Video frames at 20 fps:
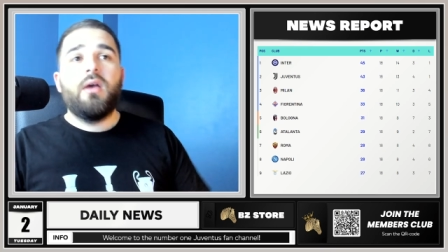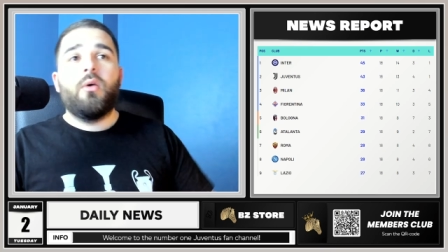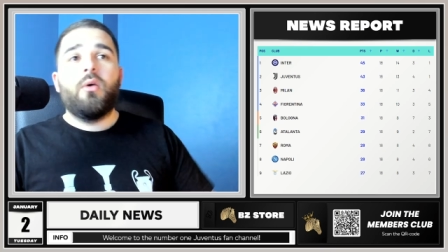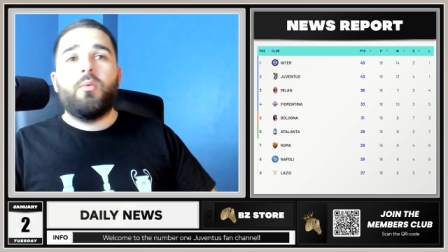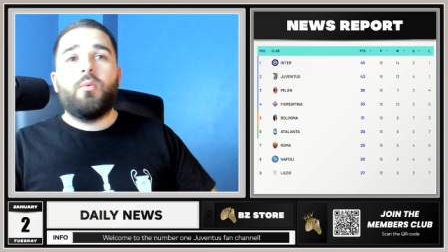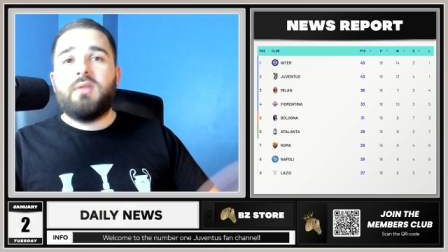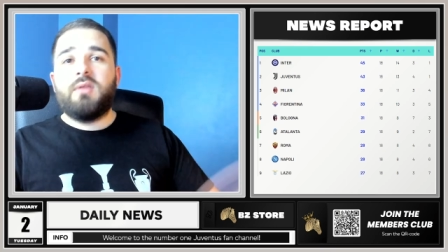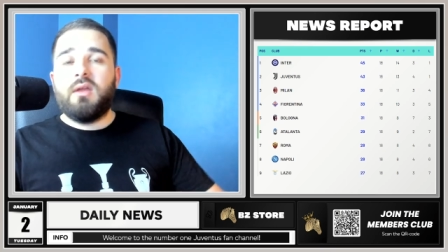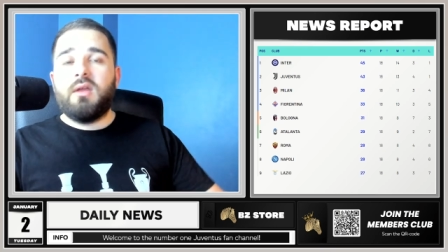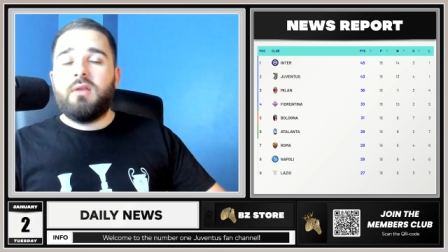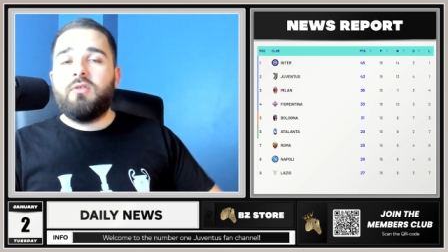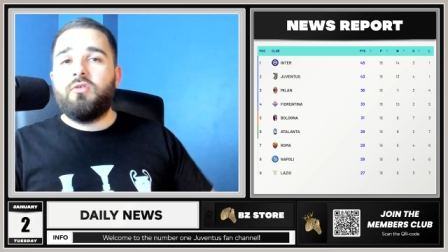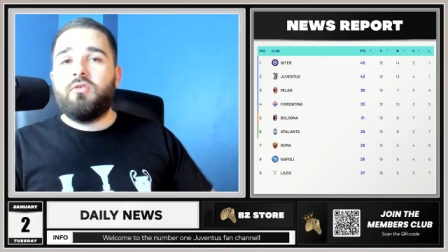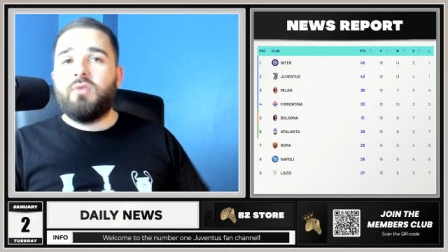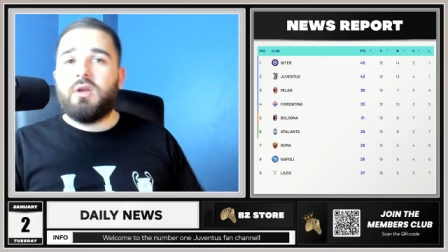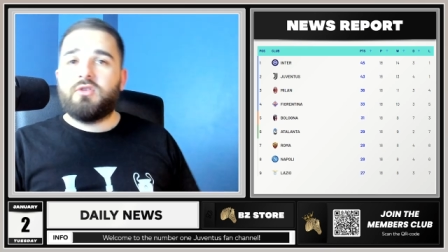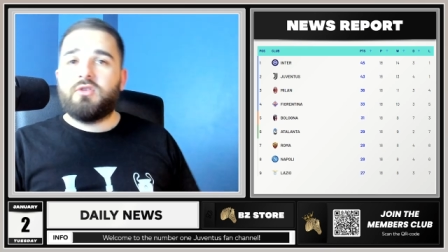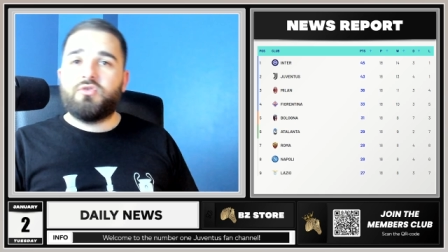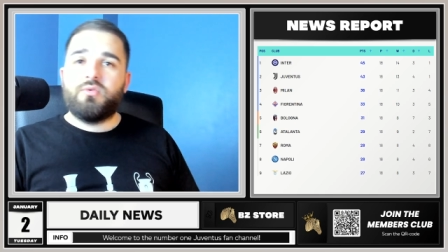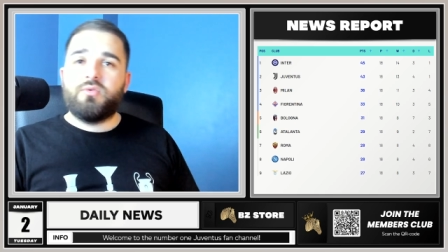We didn't do
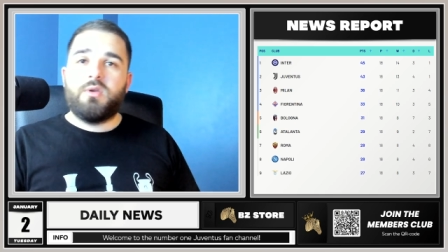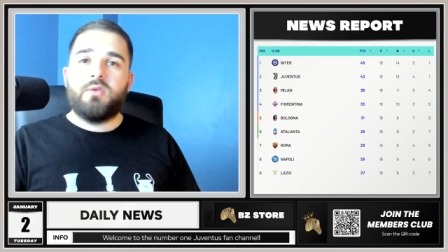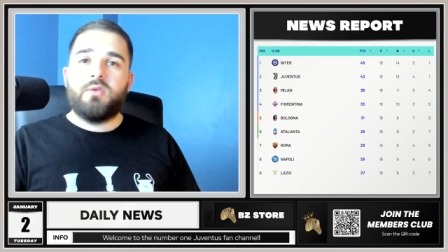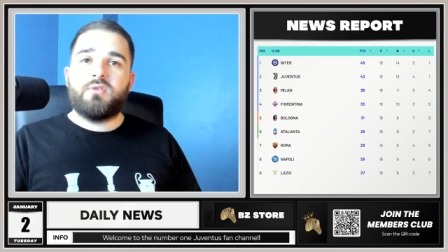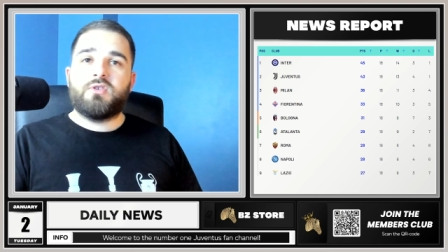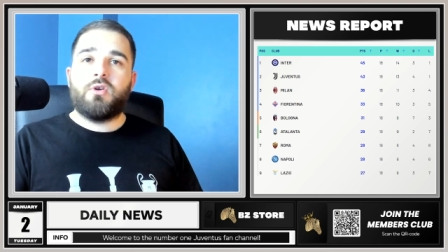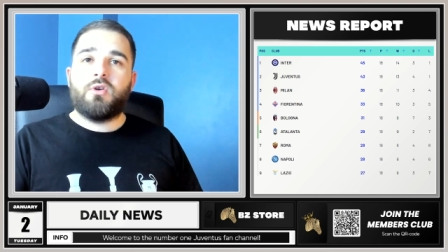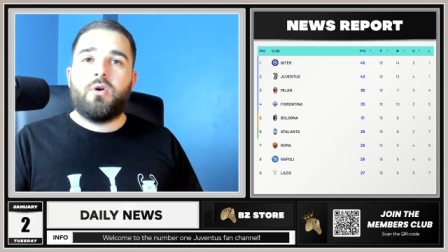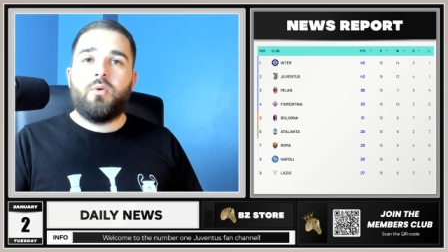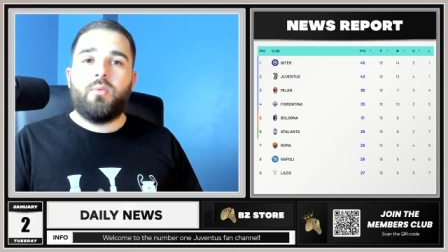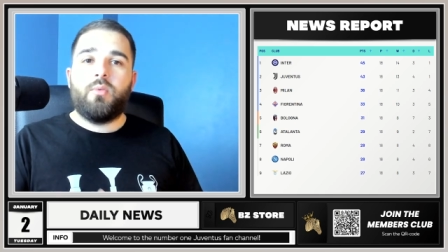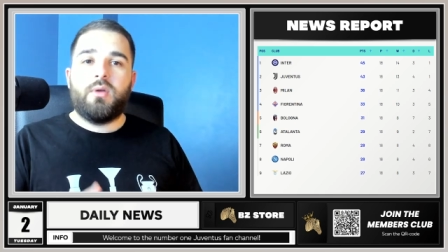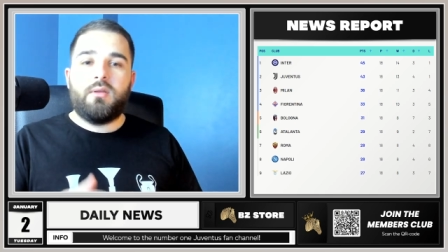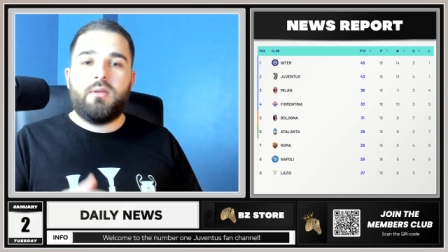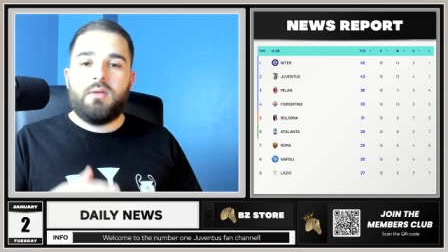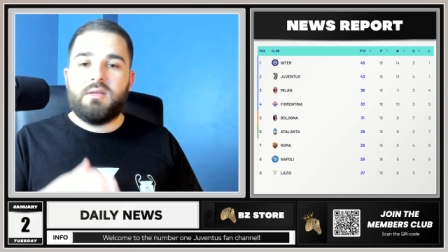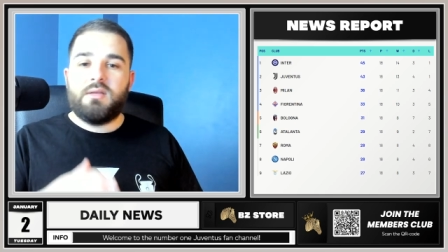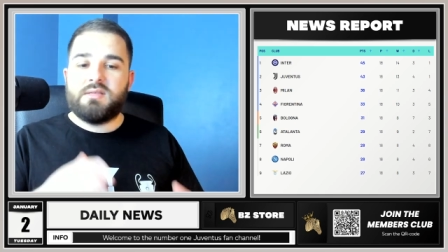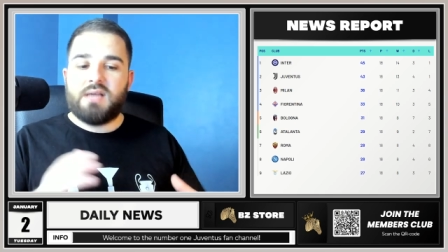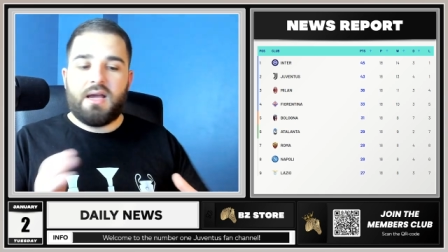that 2 years ago when
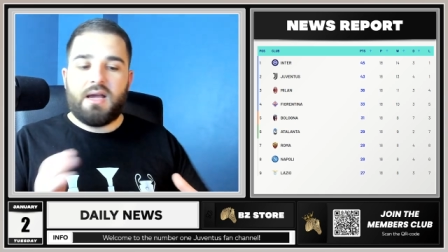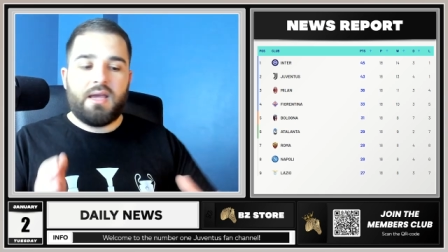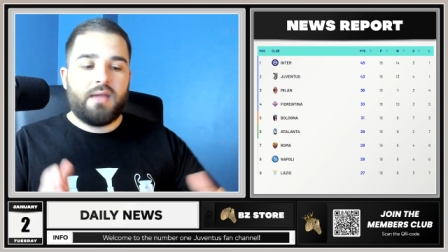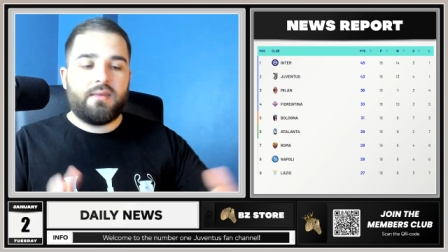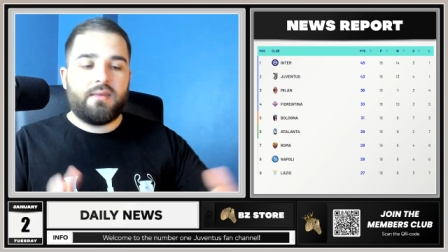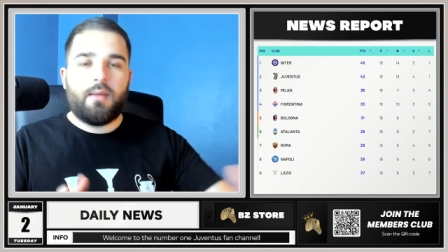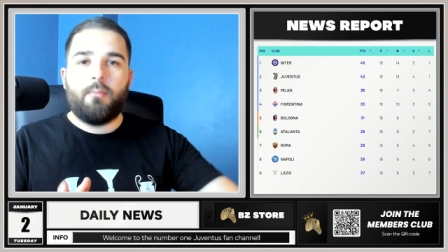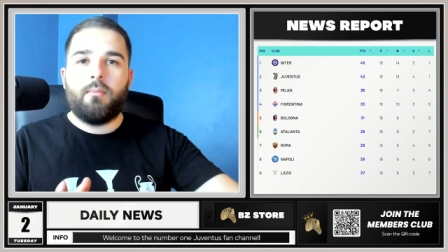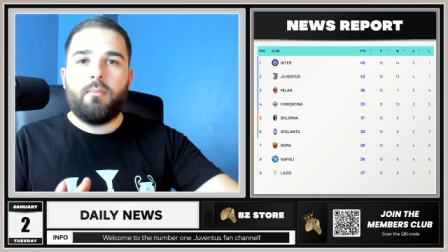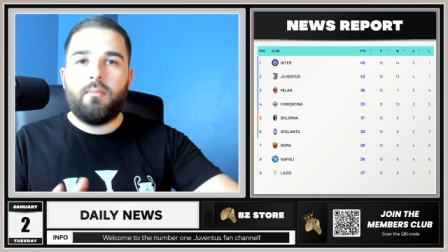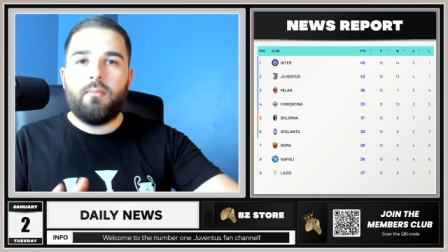Inzaghi had